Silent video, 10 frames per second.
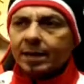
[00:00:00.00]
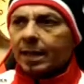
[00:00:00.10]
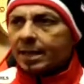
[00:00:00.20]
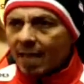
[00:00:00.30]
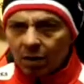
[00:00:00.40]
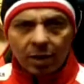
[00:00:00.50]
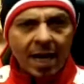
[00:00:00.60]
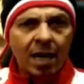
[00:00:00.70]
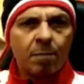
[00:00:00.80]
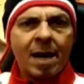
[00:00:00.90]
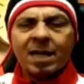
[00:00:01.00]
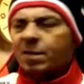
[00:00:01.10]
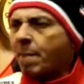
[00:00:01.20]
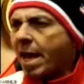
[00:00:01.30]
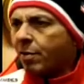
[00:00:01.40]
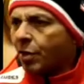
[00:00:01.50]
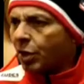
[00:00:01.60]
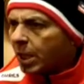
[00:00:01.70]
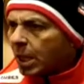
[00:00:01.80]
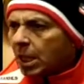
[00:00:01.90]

There is now the airbags barrier,